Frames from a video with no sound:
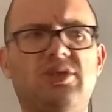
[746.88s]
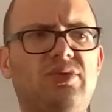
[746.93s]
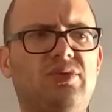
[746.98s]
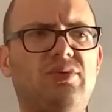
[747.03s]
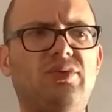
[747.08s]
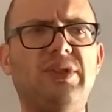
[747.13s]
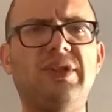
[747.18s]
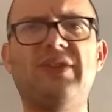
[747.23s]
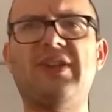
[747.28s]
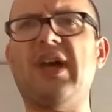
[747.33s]

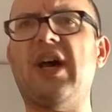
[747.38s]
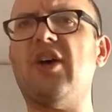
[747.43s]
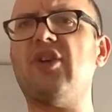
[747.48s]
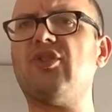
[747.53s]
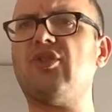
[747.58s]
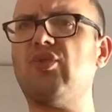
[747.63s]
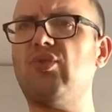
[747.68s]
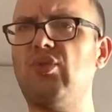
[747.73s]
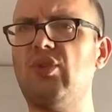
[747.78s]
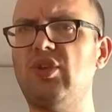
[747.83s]
without
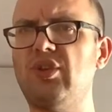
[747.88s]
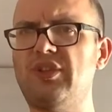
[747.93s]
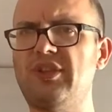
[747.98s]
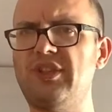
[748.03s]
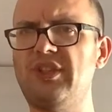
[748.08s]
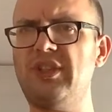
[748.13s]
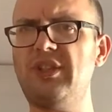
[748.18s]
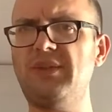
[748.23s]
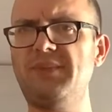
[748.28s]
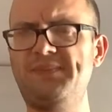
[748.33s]

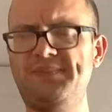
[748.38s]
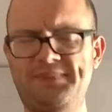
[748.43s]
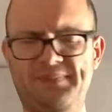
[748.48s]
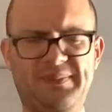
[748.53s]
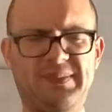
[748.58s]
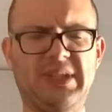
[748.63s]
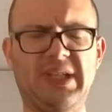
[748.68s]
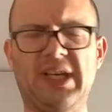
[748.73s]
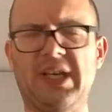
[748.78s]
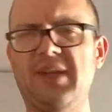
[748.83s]
water.
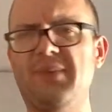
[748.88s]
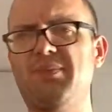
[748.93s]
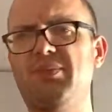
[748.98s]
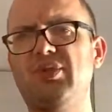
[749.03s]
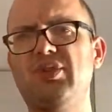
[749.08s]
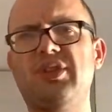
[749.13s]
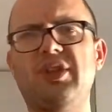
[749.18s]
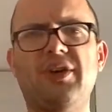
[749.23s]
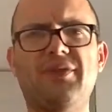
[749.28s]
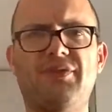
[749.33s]
I
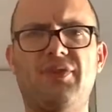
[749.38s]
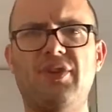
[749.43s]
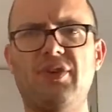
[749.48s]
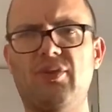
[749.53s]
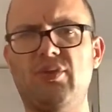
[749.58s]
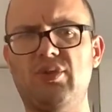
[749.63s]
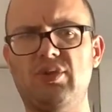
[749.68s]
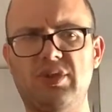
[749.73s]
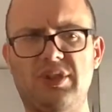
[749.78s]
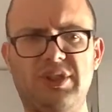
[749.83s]
put off the
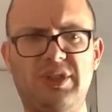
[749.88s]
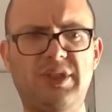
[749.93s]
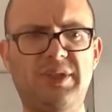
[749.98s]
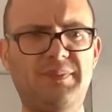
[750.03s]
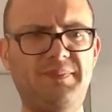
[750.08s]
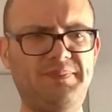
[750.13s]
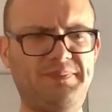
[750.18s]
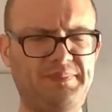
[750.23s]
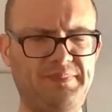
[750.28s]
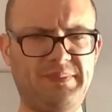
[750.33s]
water,
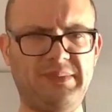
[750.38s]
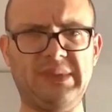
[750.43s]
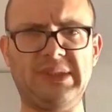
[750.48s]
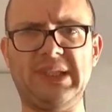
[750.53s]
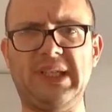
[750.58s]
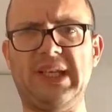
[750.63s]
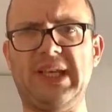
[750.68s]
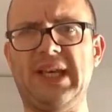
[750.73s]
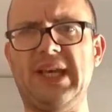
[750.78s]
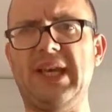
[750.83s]

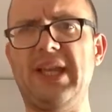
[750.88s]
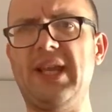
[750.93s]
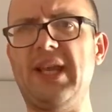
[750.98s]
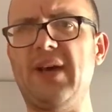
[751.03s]
and I